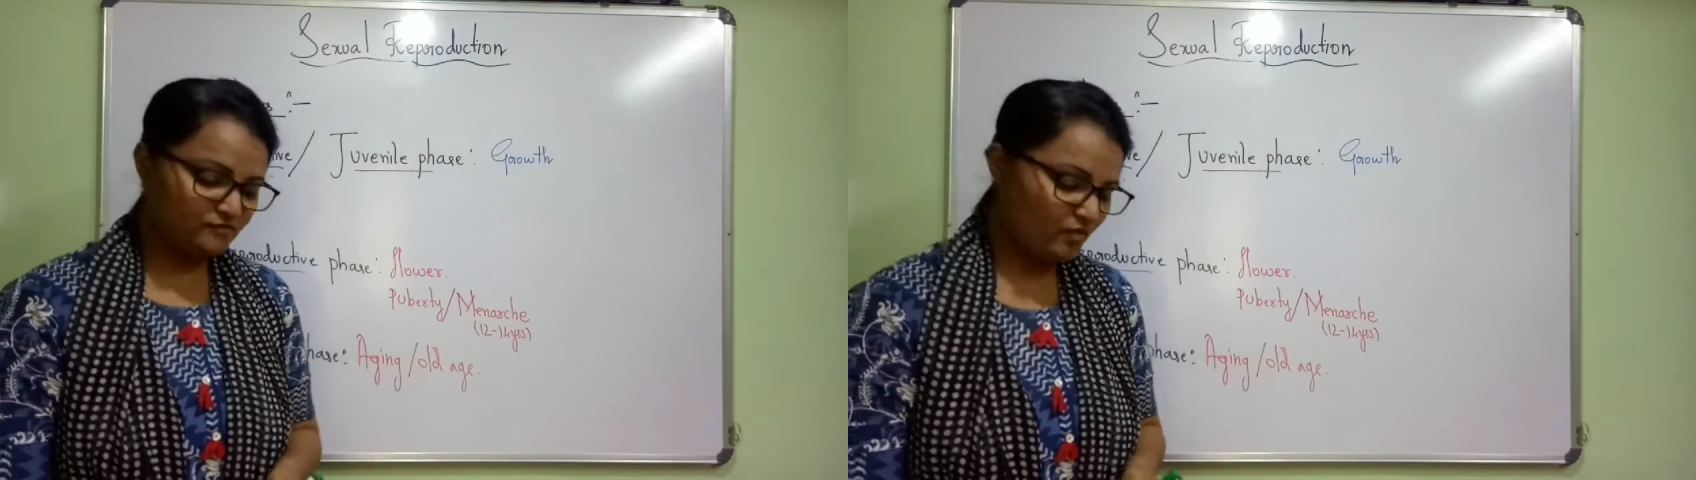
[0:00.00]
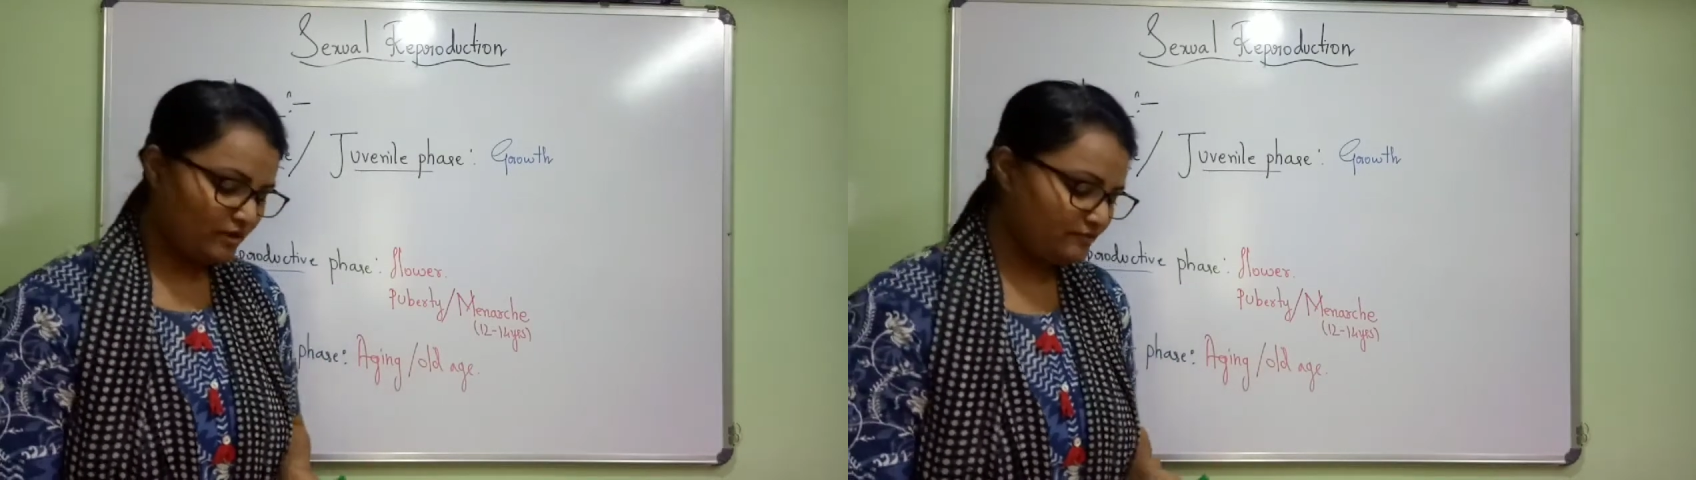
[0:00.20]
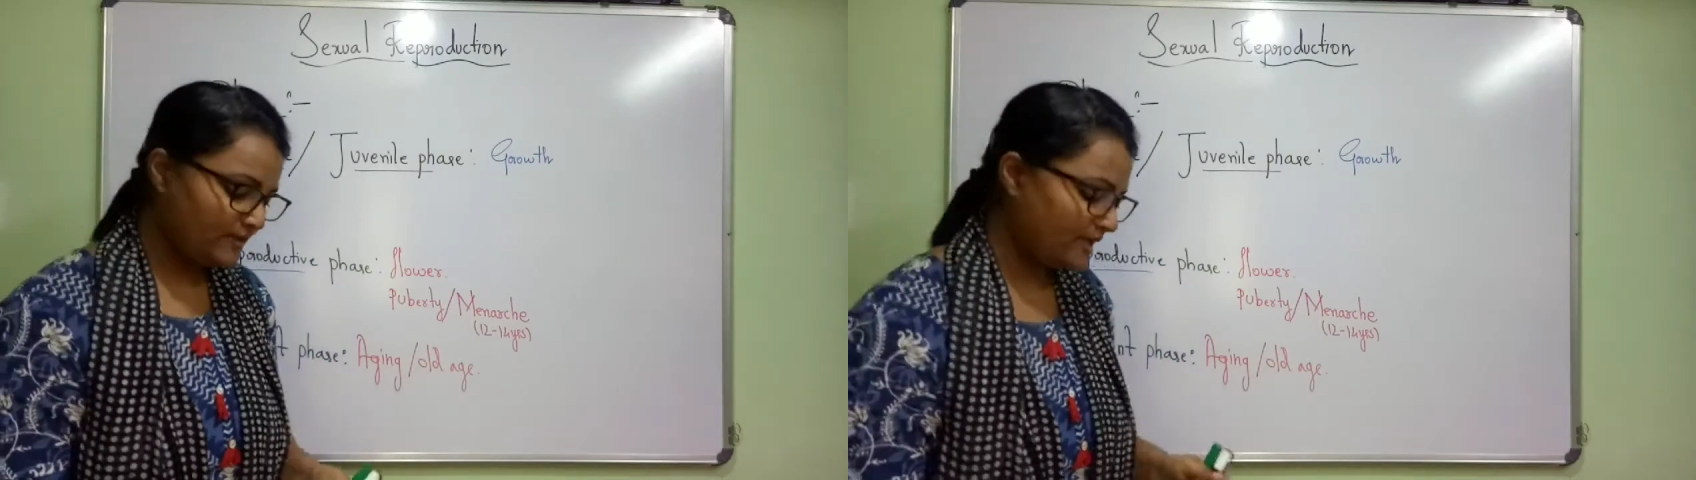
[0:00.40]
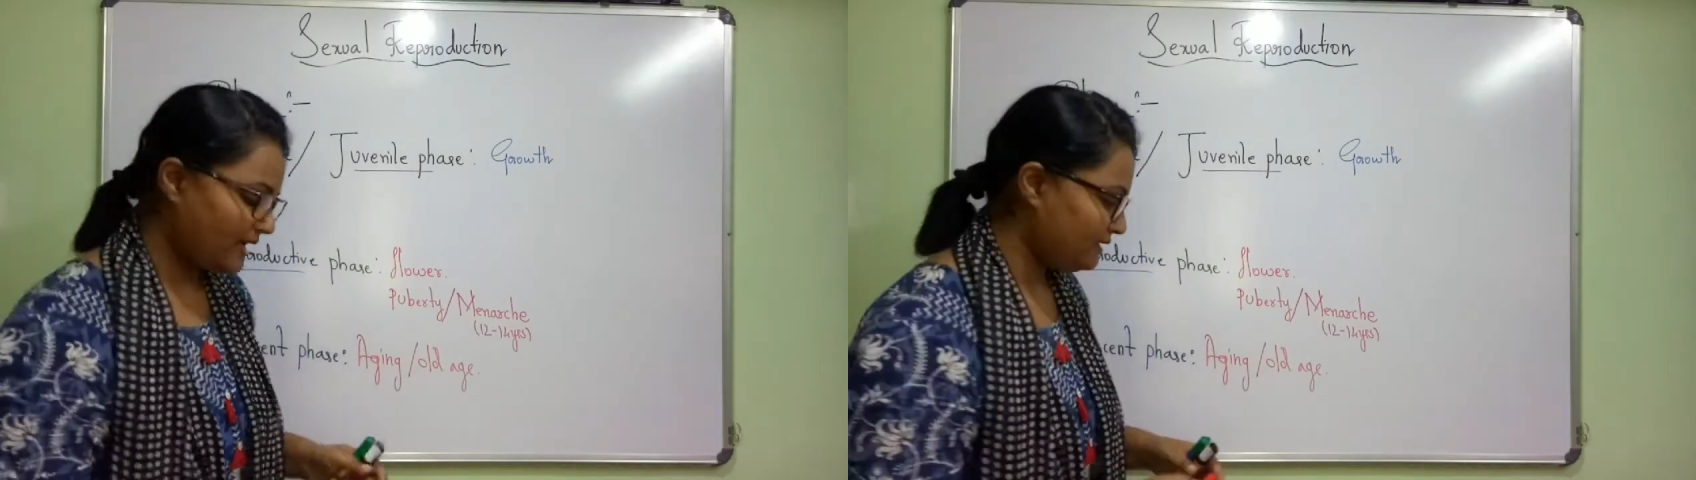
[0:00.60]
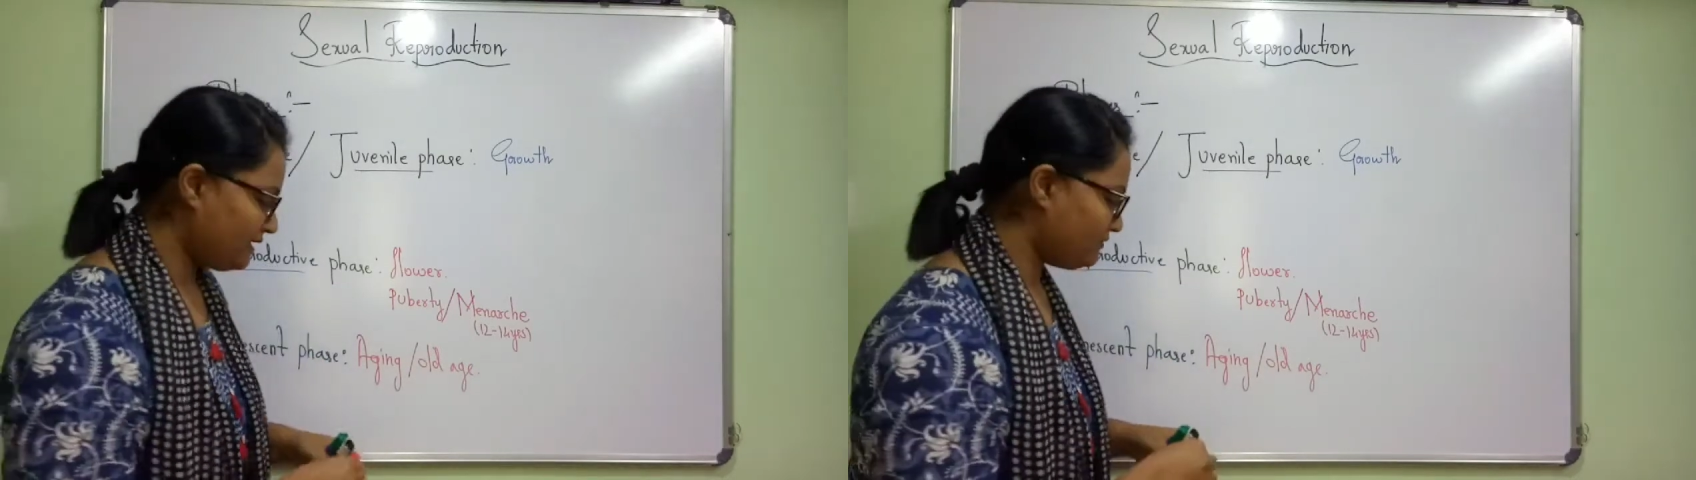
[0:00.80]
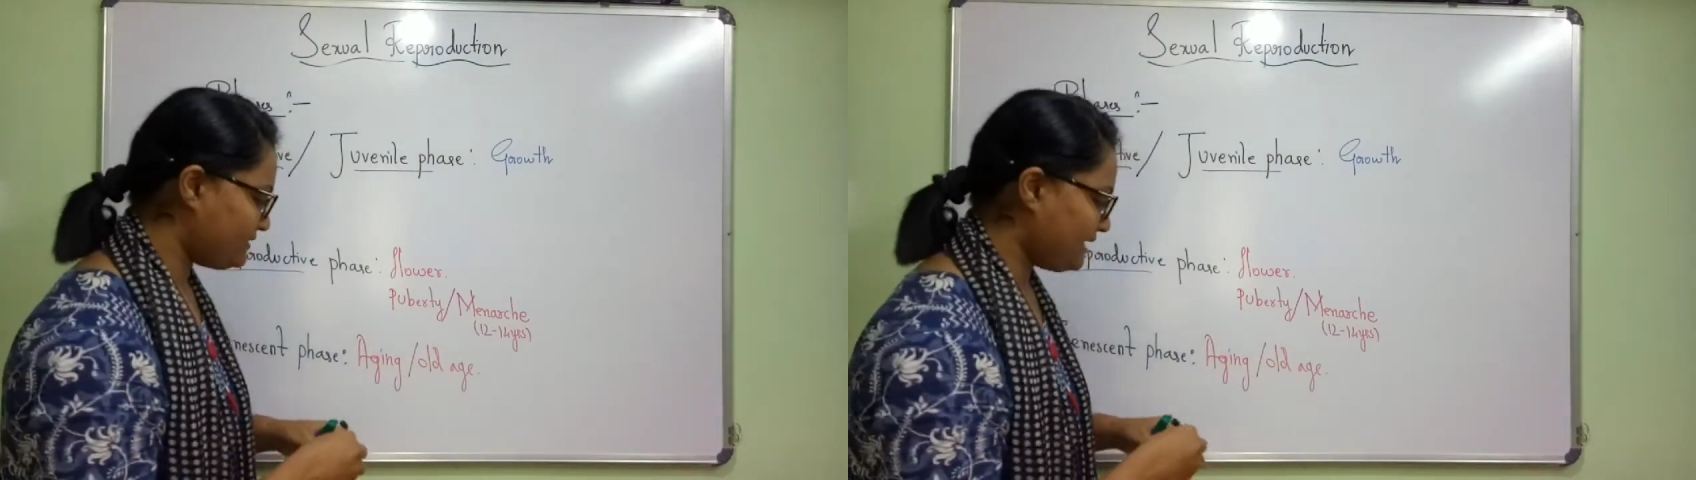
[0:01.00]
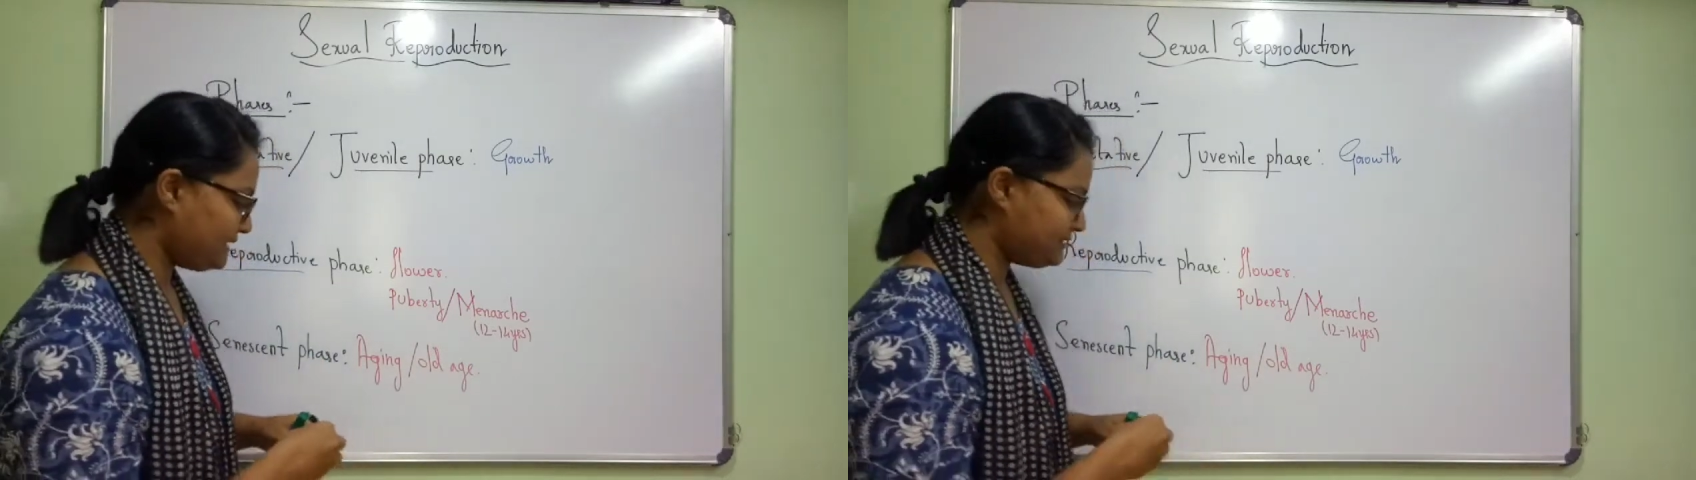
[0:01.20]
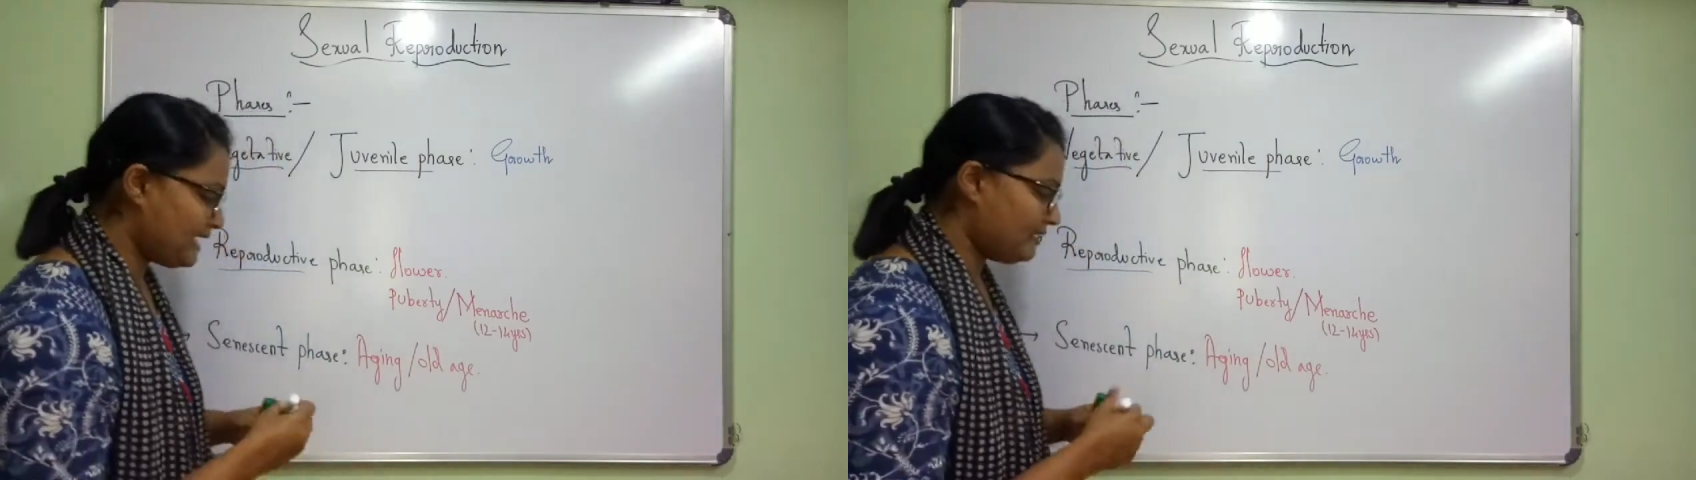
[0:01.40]
what we can give the
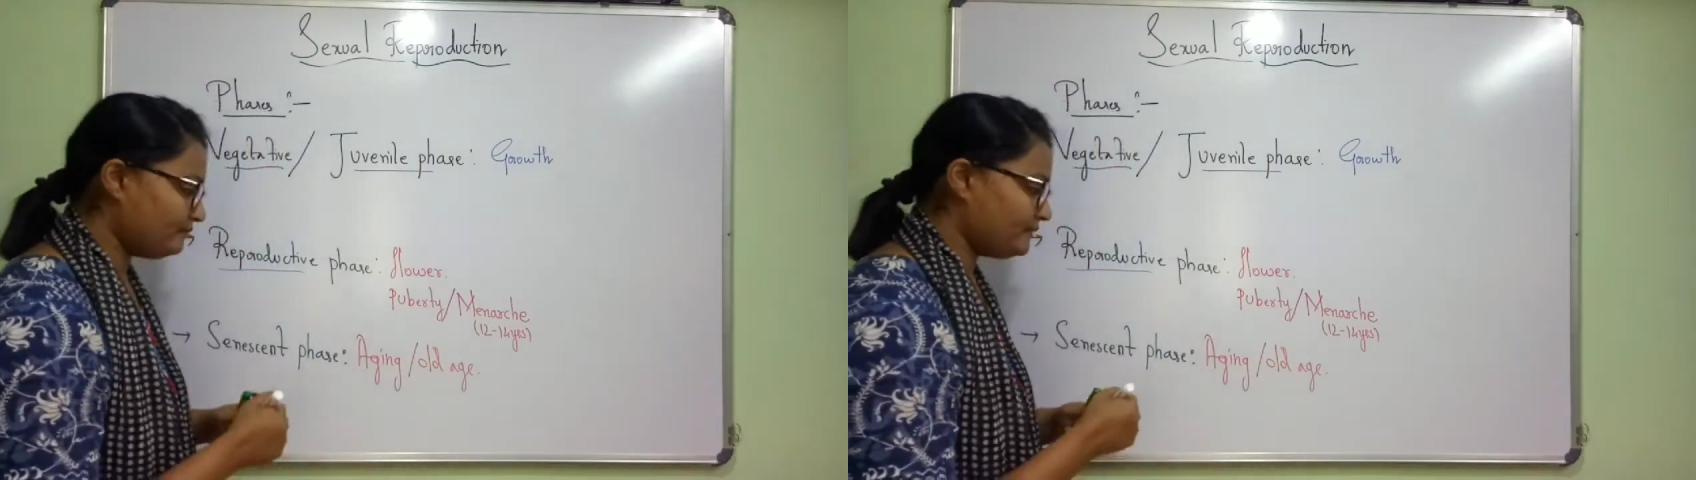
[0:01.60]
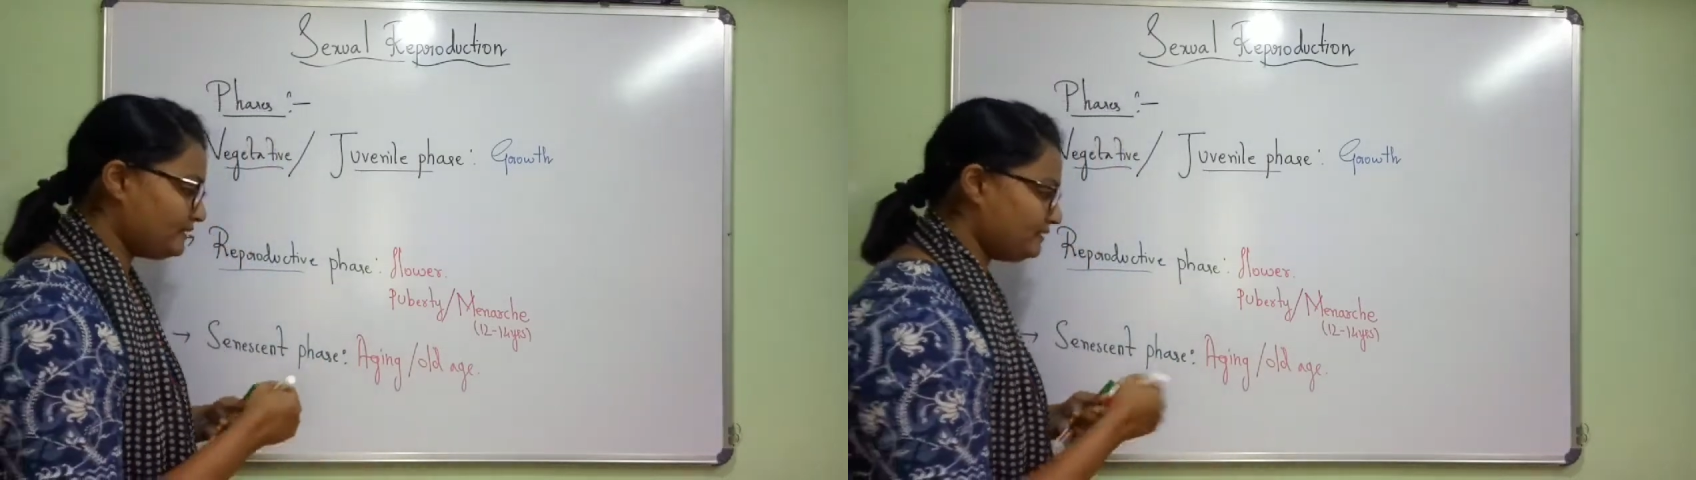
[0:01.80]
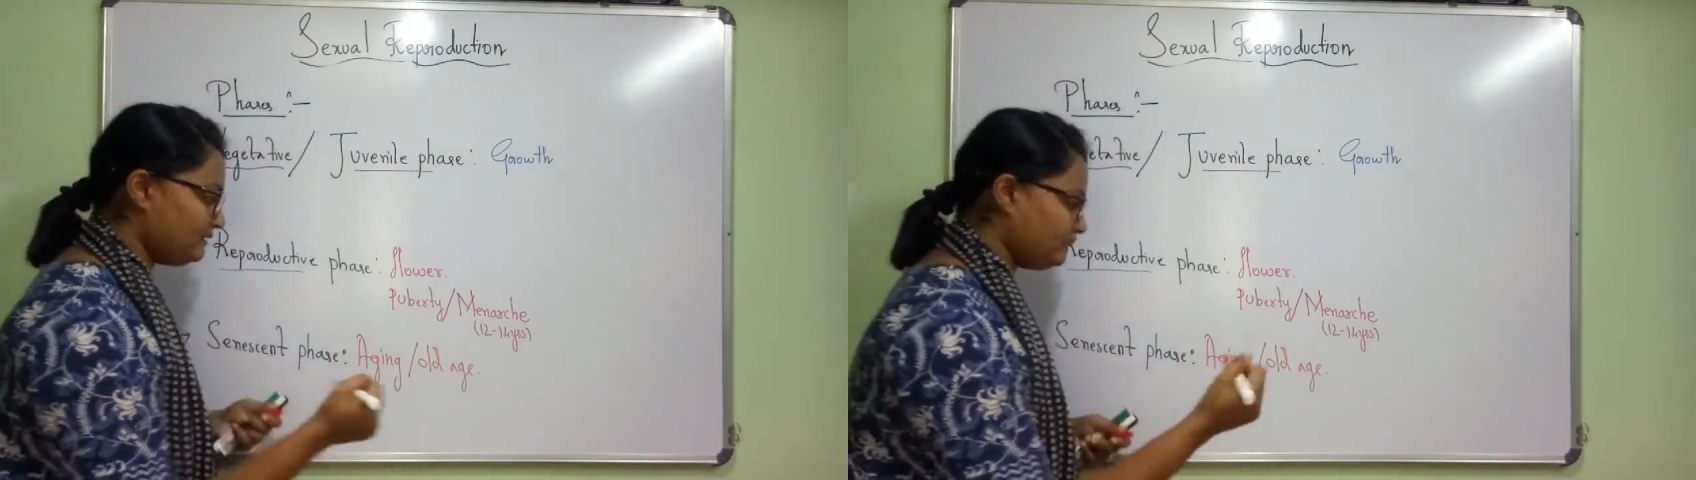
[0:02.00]
example?